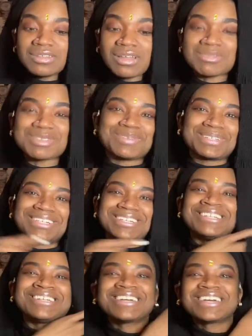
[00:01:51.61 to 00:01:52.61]
I'm just playing.
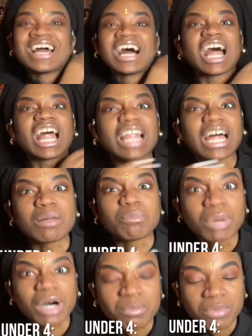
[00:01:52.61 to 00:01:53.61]
A lot
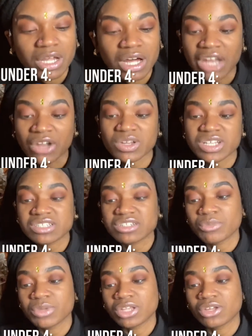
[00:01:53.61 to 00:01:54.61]
of butt plug. I know this is
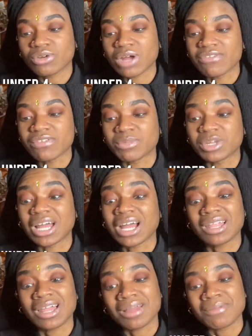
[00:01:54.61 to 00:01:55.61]
gonna be a little graphic, but like
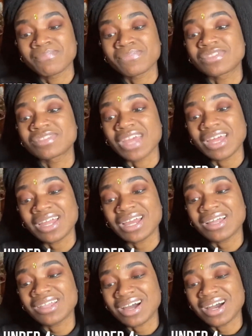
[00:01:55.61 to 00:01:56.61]
a lot, they
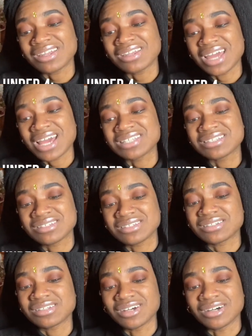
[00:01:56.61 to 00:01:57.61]
like a lot of nasty
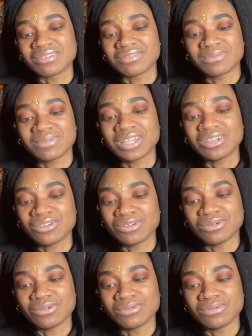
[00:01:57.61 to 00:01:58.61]
stuff. They
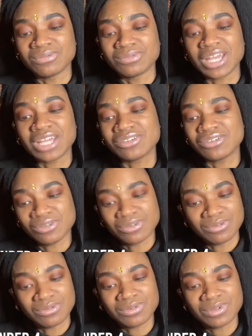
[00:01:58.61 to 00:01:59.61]
do. They do.